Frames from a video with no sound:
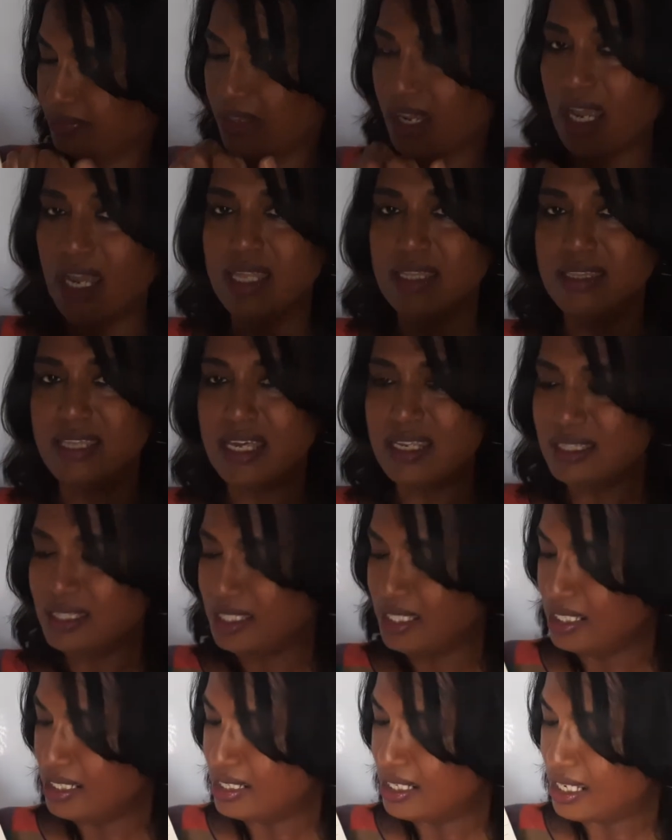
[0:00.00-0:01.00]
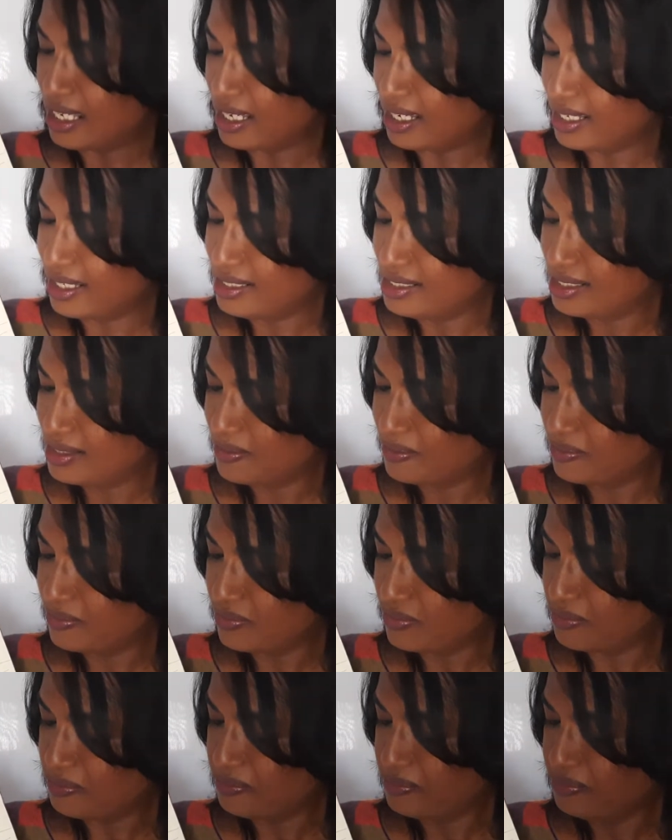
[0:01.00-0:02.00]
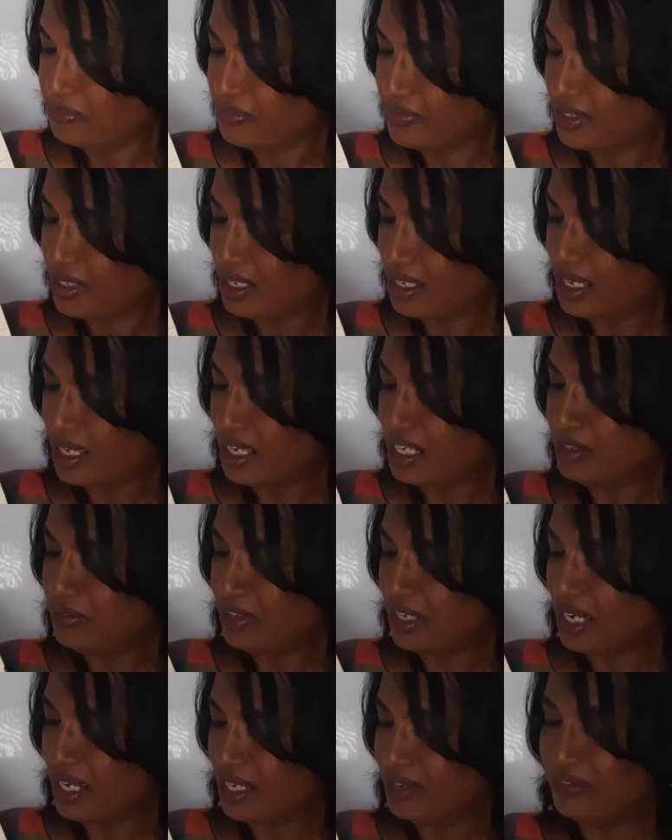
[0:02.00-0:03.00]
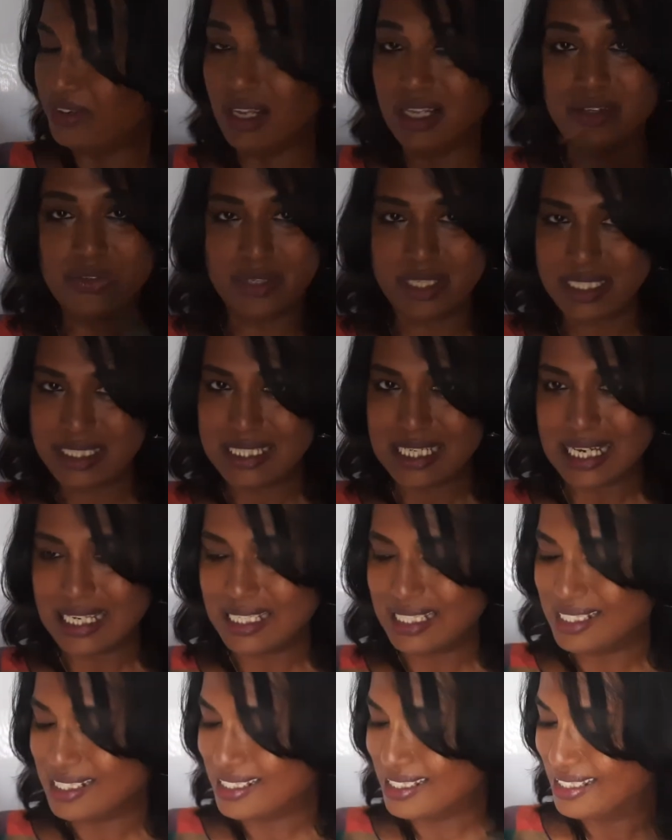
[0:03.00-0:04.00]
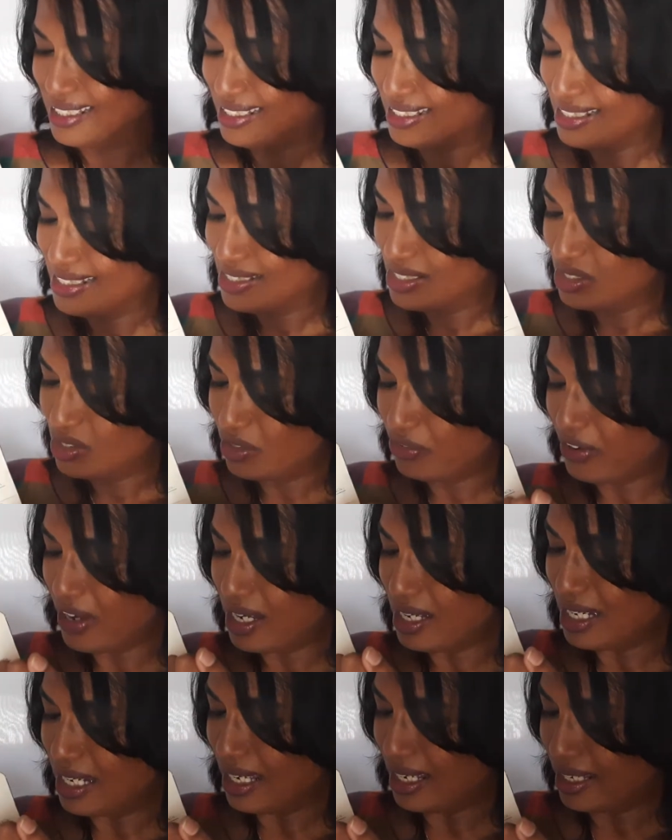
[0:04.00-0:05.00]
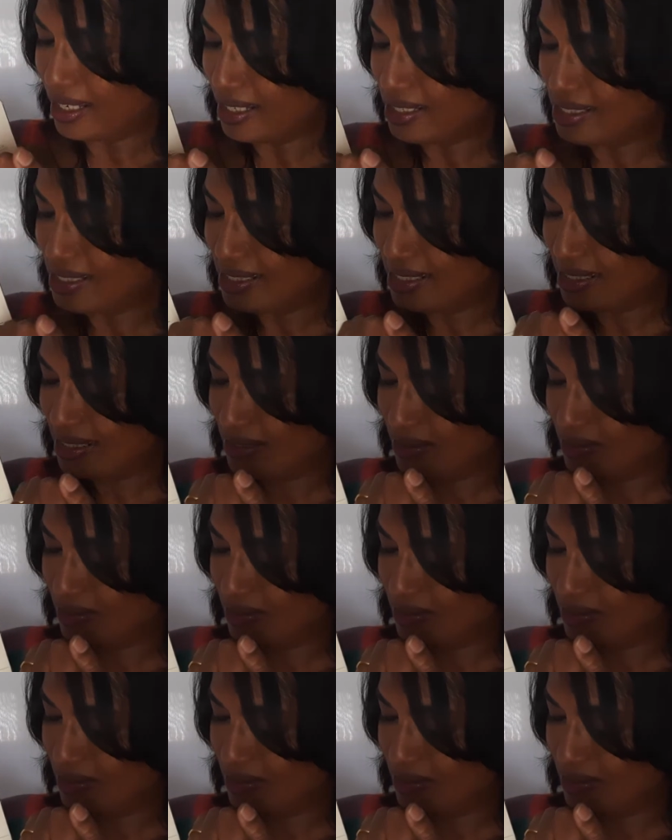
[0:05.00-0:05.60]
and then thin lines. Anyway, I've already done it. So fat lines,